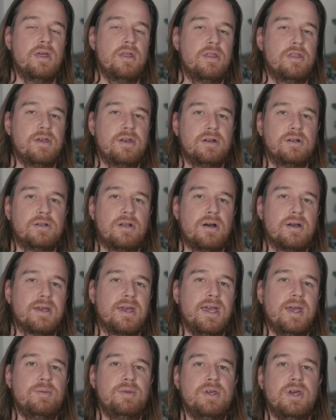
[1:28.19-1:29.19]
Then along
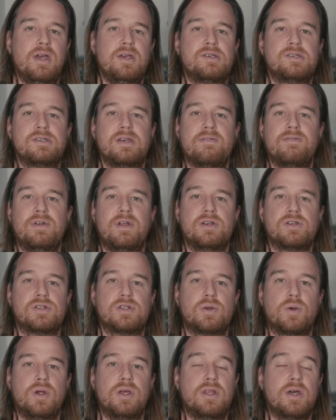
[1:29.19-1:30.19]
came the
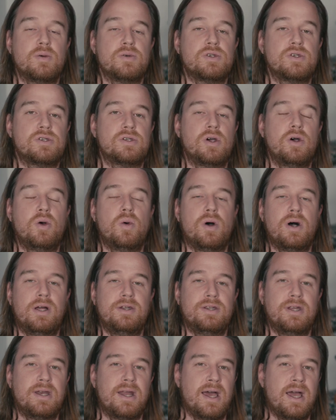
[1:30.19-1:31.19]
A7S III that was so
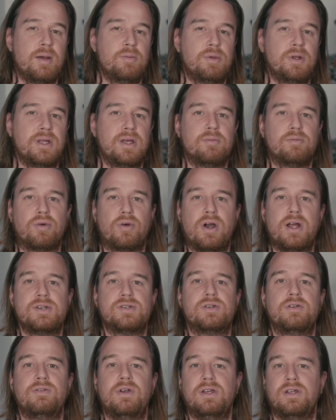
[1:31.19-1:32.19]
undeniably
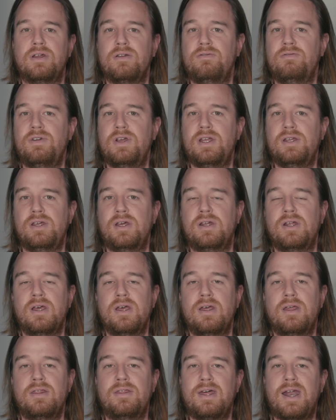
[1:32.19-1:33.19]
impressive and convenient
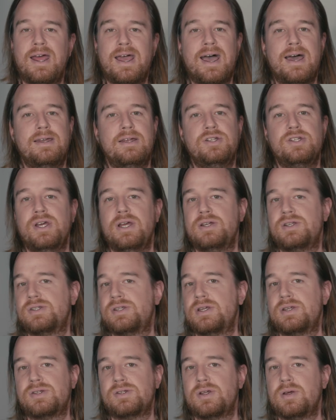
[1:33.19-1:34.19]
that I had to change
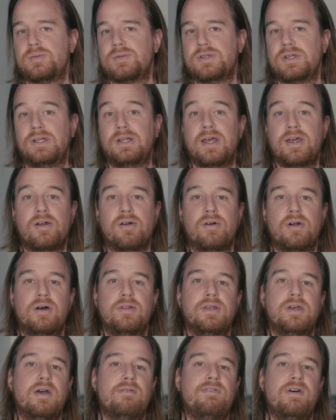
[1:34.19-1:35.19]
systems. And later on,
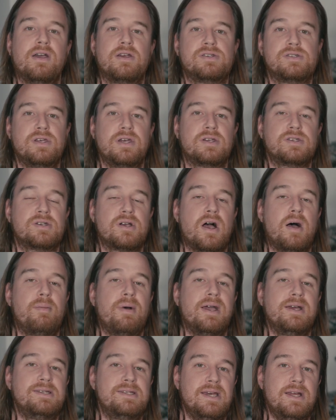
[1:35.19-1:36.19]
the FX6 caught
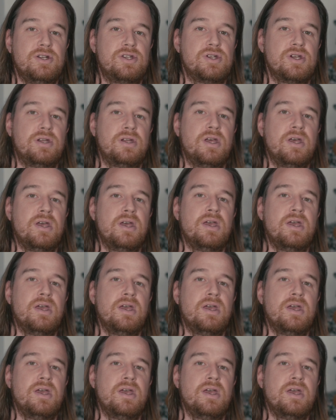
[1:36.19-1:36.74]
my attention,